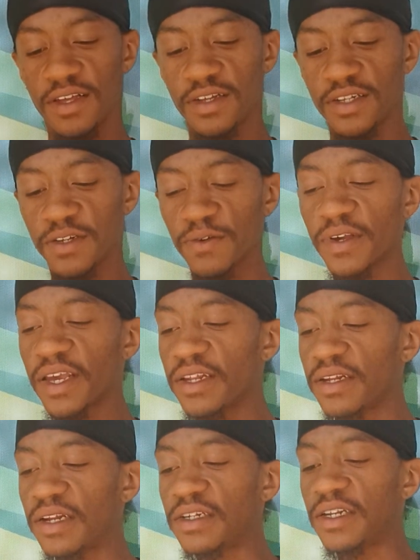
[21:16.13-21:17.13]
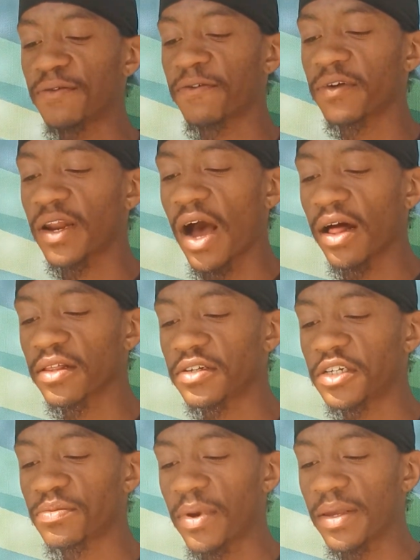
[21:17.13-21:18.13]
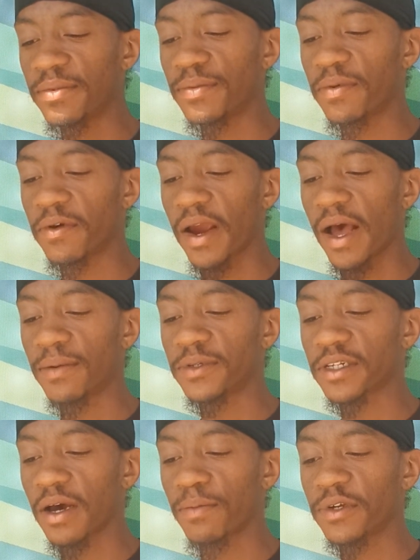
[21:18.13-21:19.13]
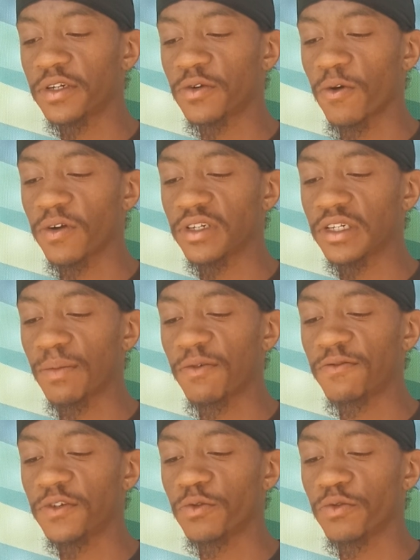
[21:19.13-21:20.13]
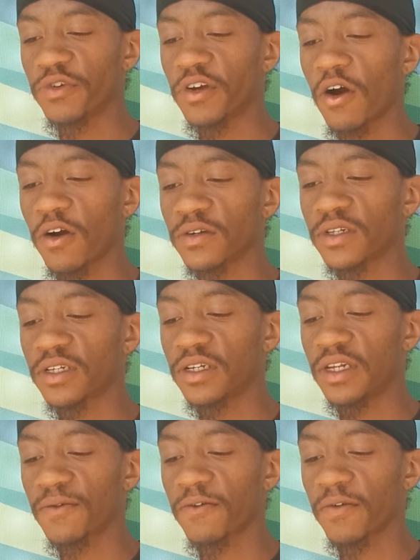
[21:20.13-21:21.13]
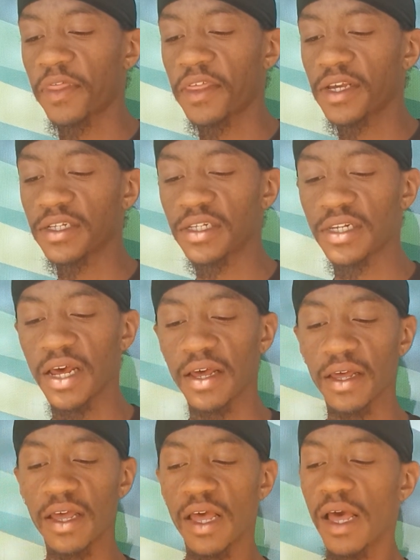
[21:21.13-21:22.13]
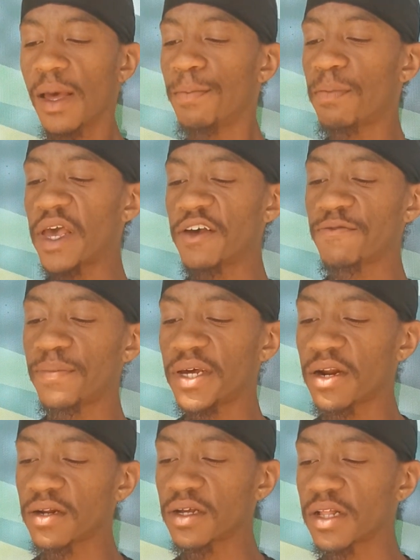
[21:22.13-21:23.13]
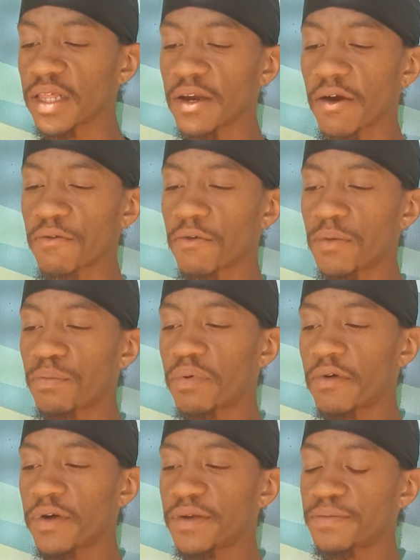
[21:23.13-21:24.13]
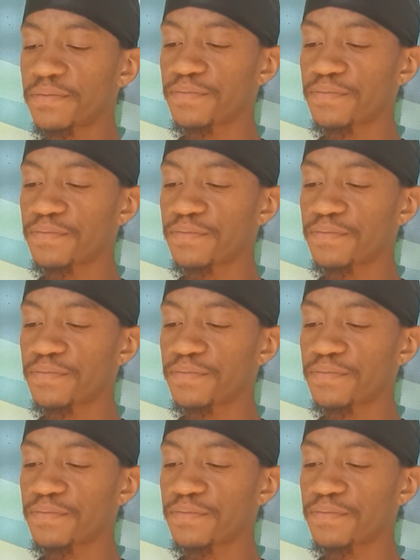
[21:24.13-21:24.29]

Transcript: So again, different knowledge may be perhaps coming towards some of you in regards to different things that may have been unclear at one point.